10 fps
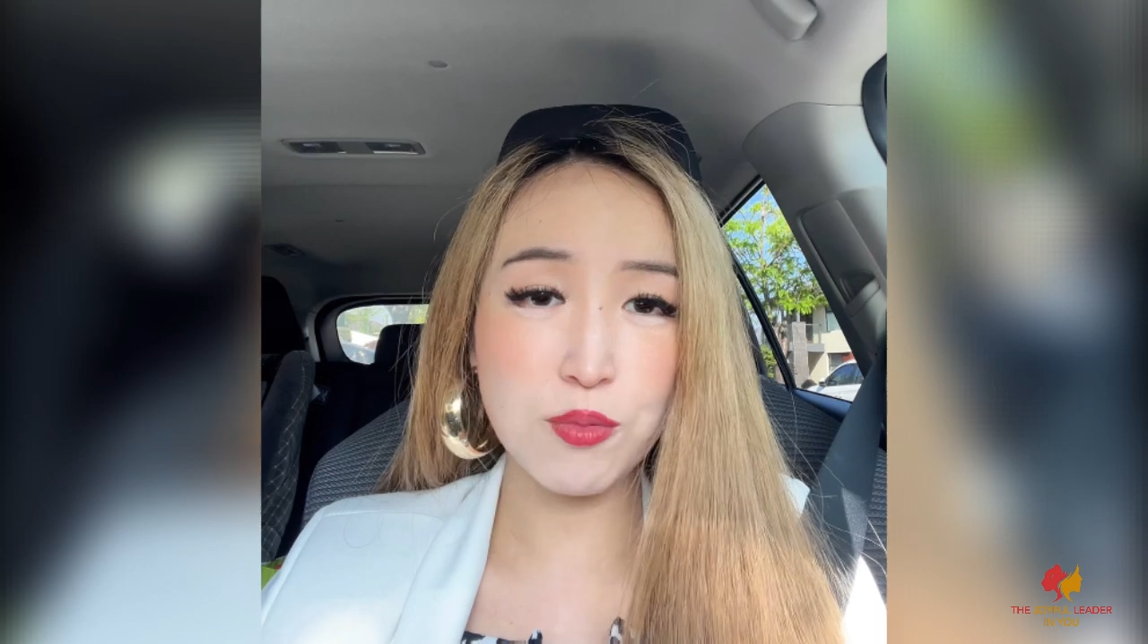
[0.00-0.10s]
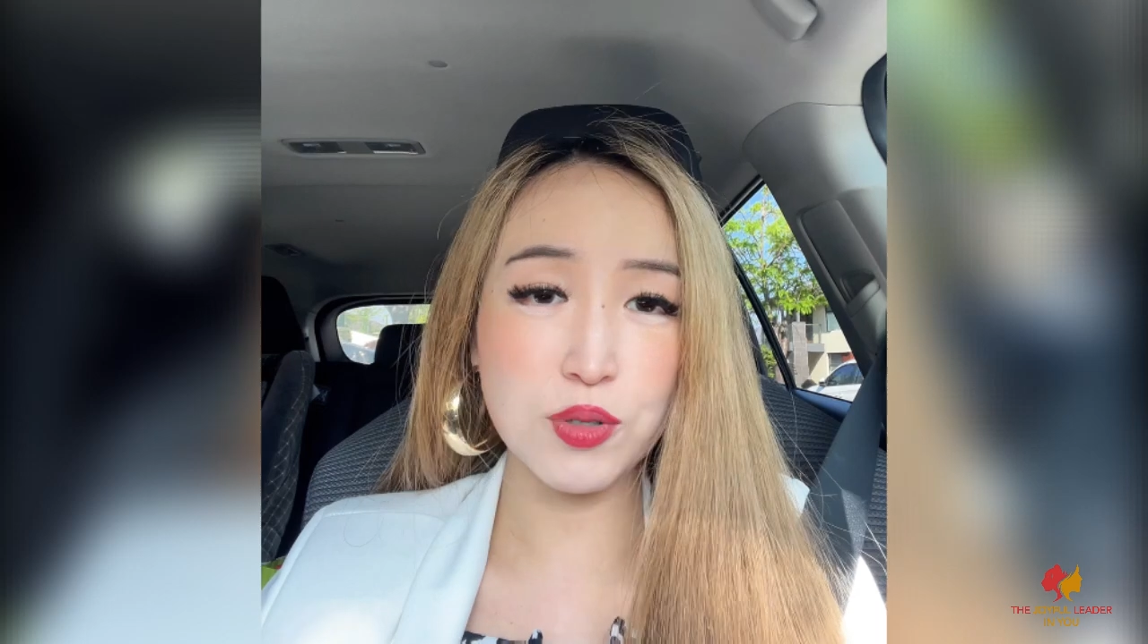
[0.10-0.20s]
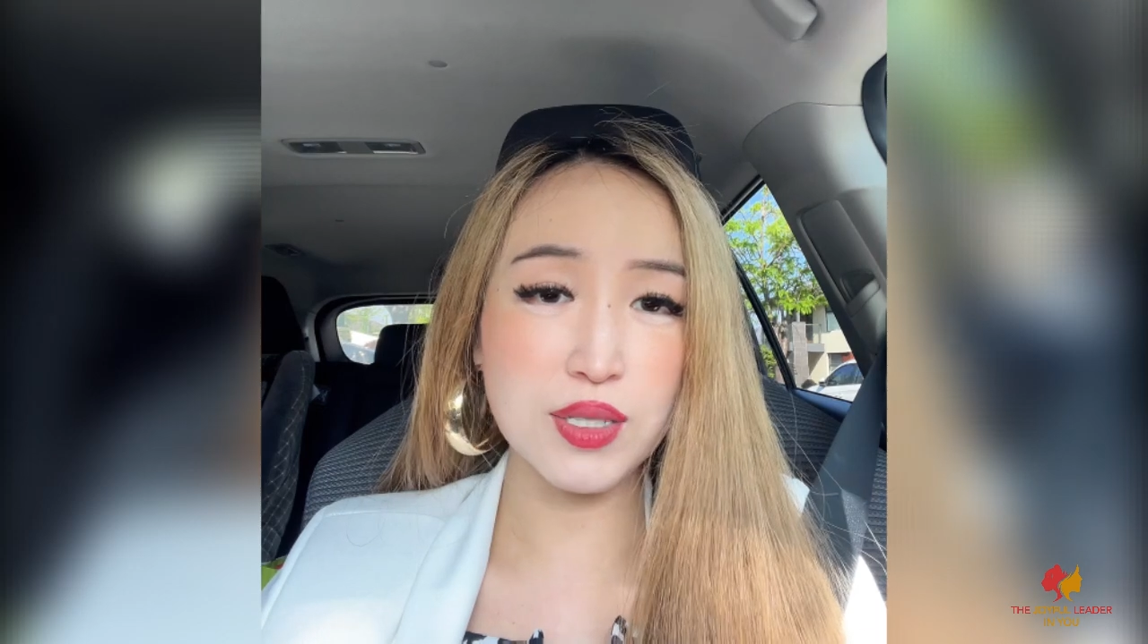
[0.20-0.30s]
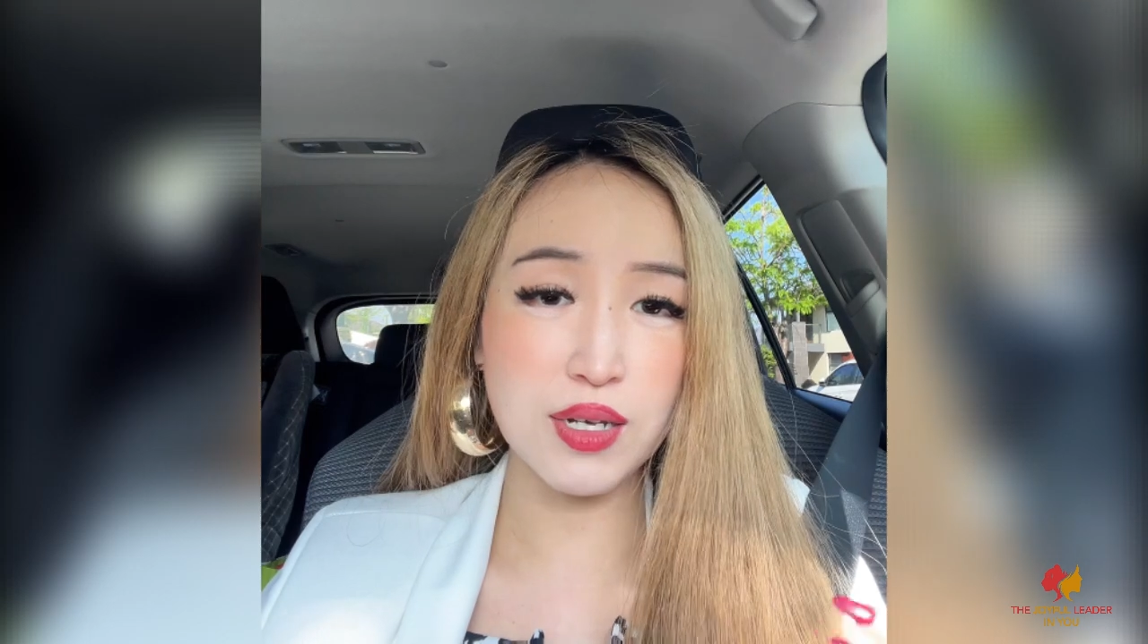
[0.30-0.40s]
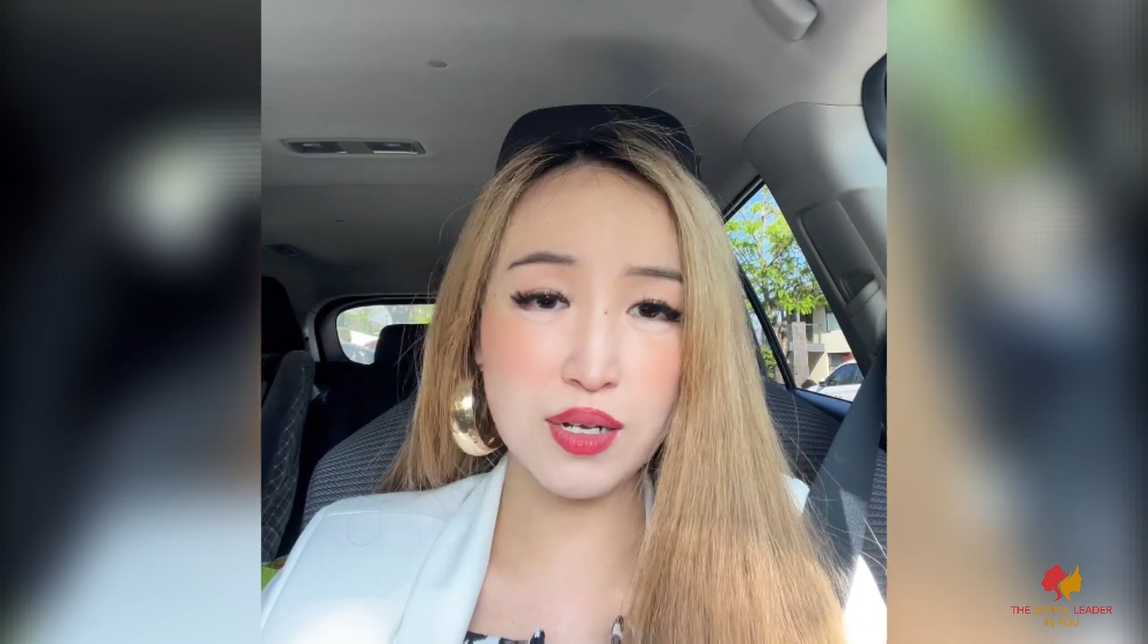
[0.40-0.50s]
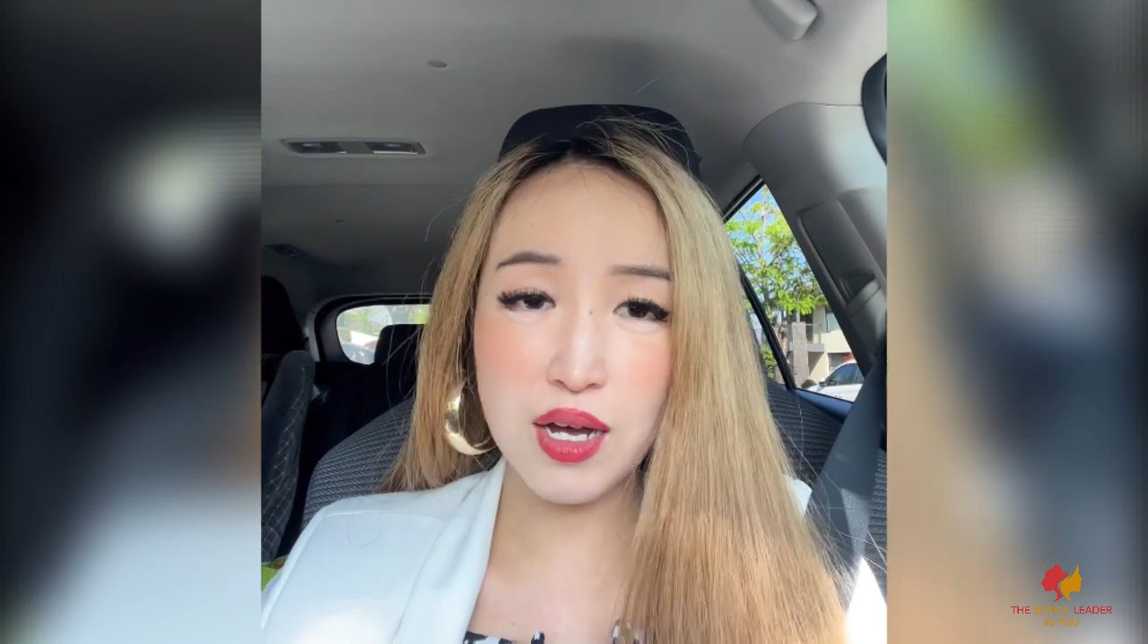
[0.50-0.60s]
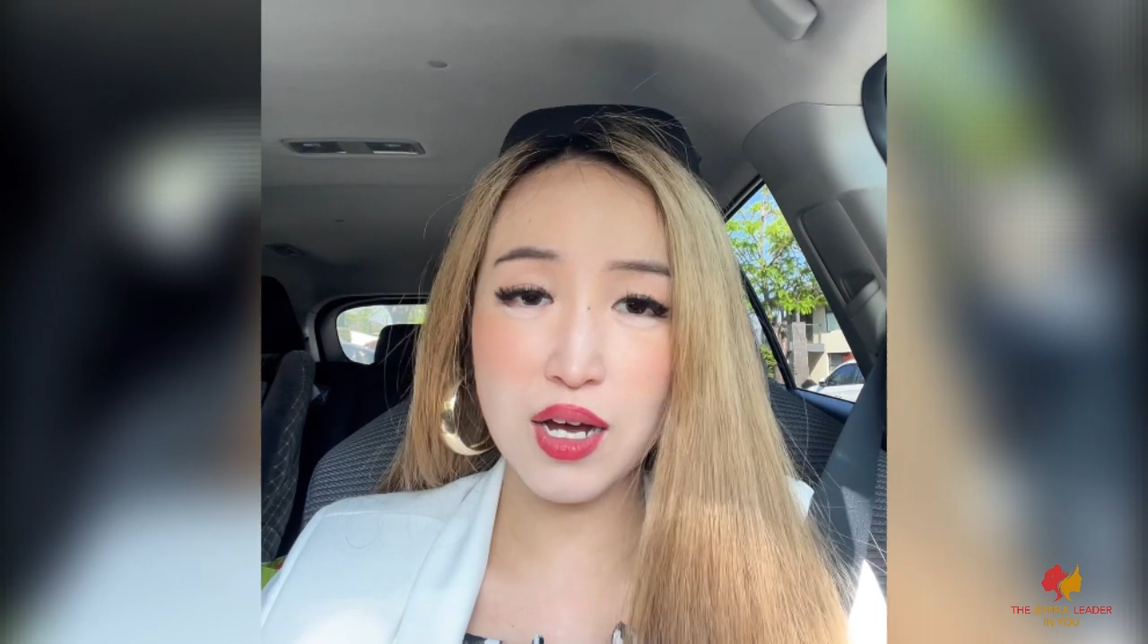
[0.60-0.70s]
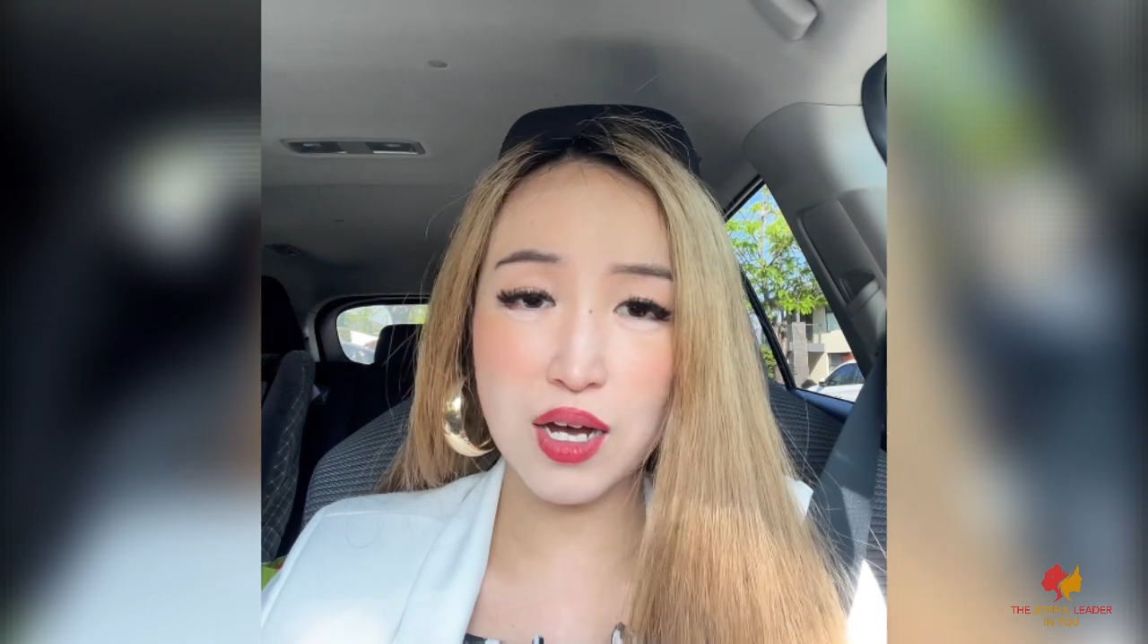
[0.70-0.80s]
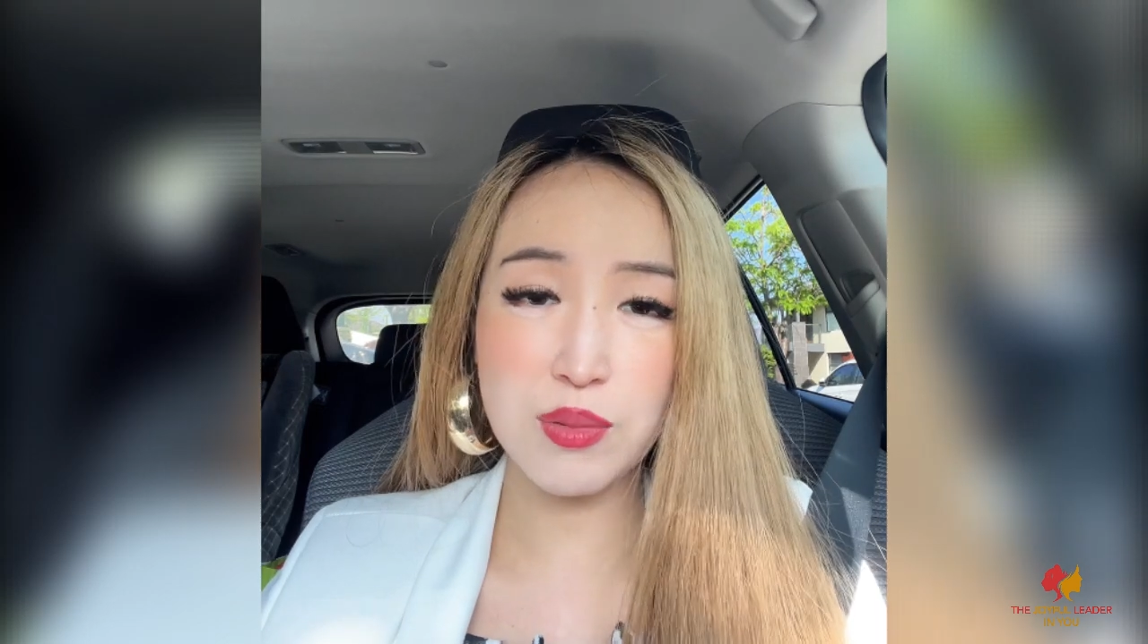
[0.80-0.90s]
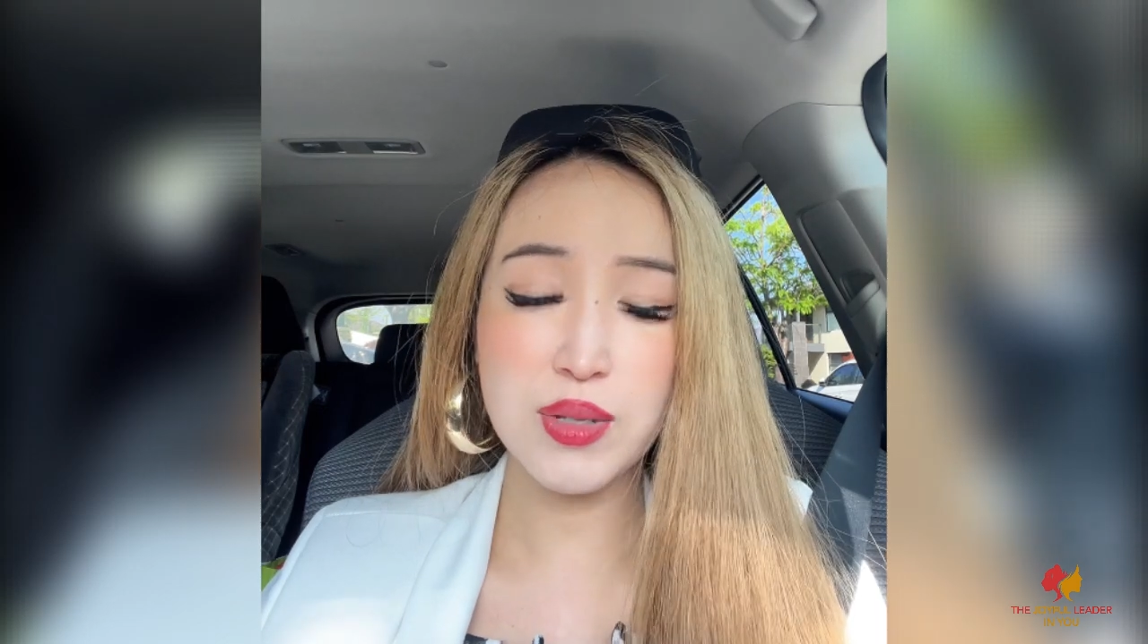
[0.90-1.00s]
when they're
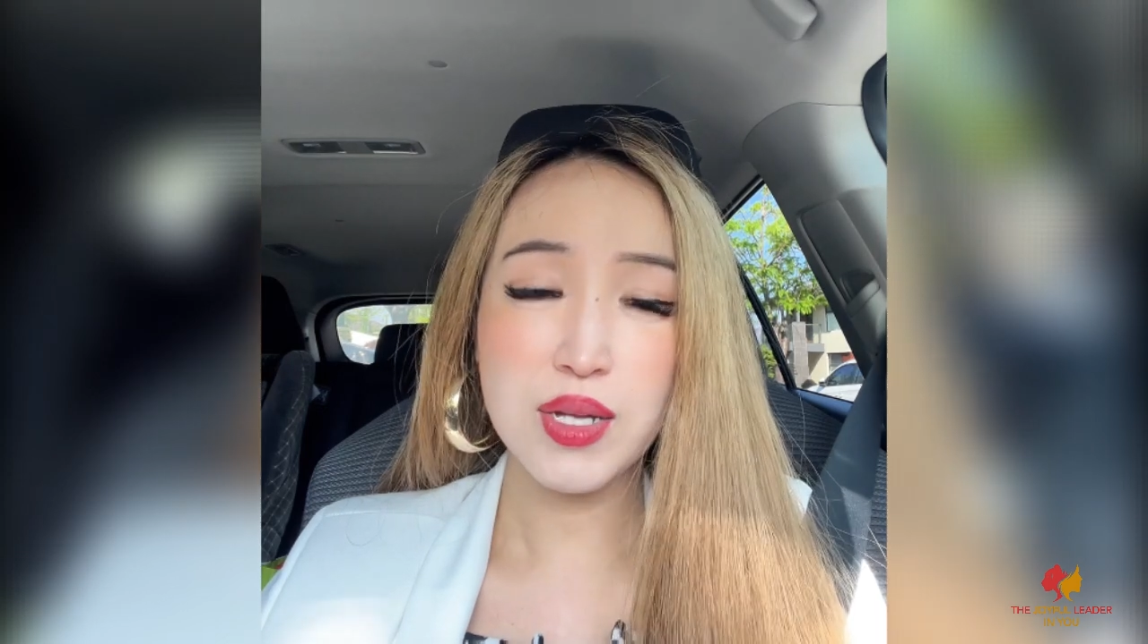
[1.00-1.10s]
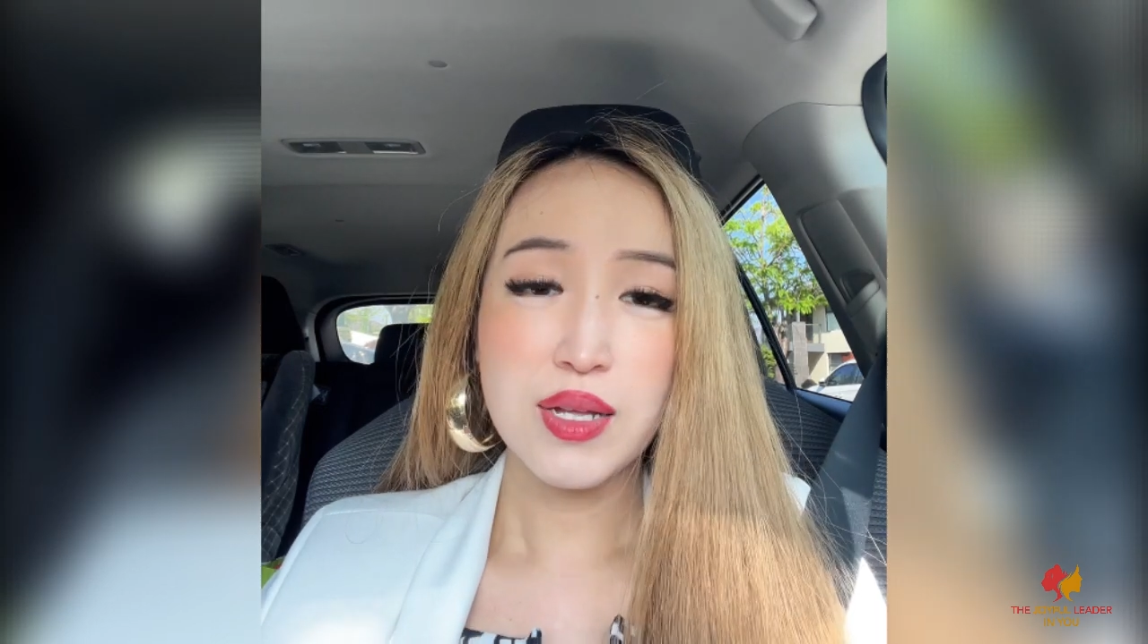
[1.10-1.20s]
calm,